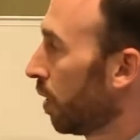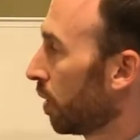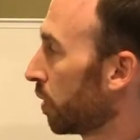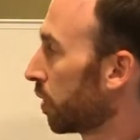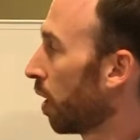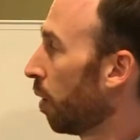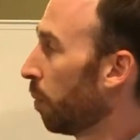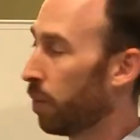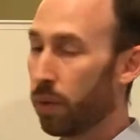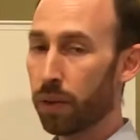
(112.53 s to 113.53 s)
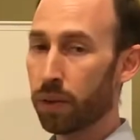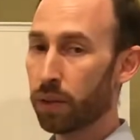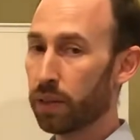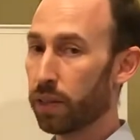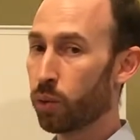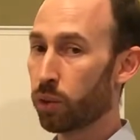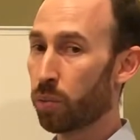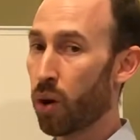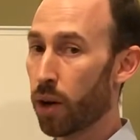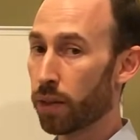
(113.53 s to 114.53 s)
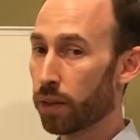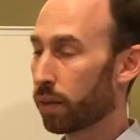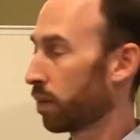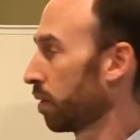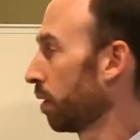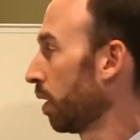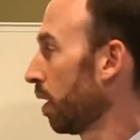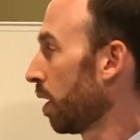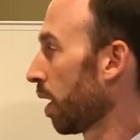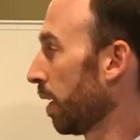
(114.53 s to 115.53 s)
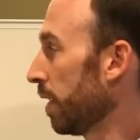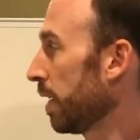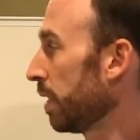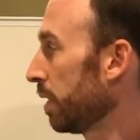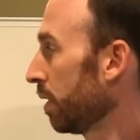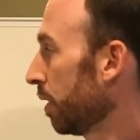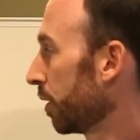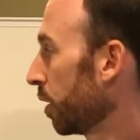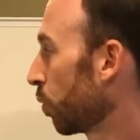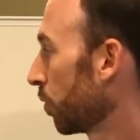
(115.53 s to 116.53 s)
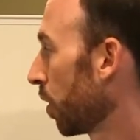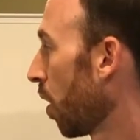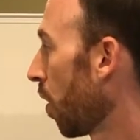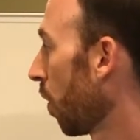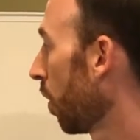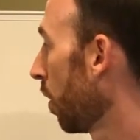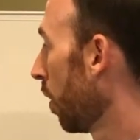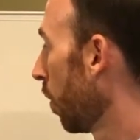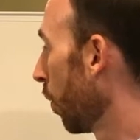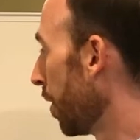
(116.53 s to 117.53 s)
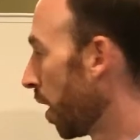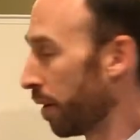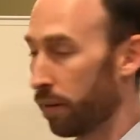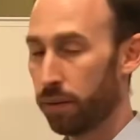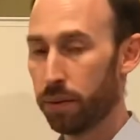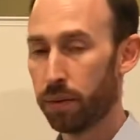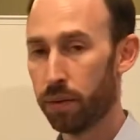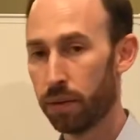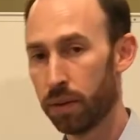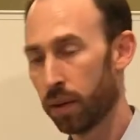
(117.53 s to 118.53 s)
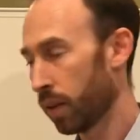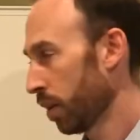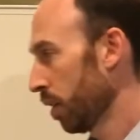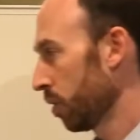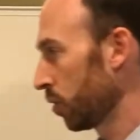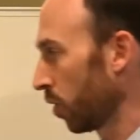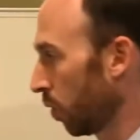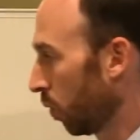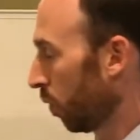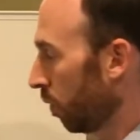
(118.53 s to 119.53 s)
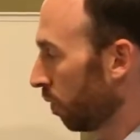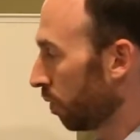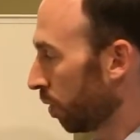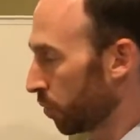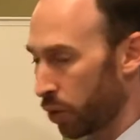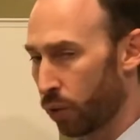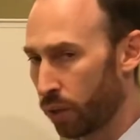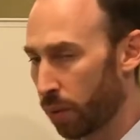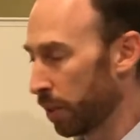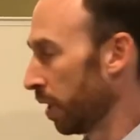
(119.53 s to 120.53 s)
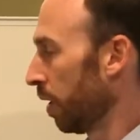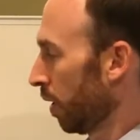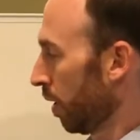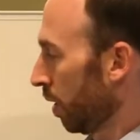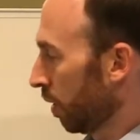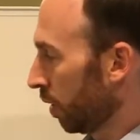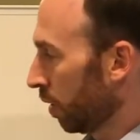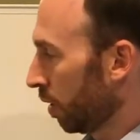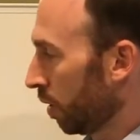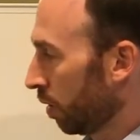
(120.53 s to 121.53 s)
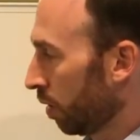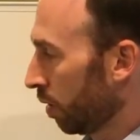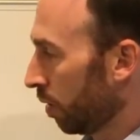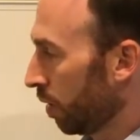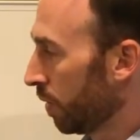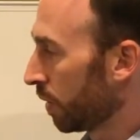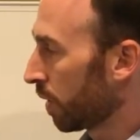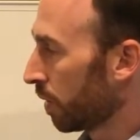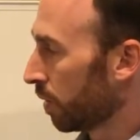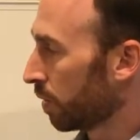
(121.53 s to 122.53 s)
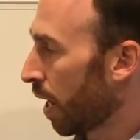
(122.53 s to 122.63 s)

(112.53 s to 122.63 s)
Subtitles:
Some is equal to part, and any is equal to all or none. So let me show you what I mean. In this sentence,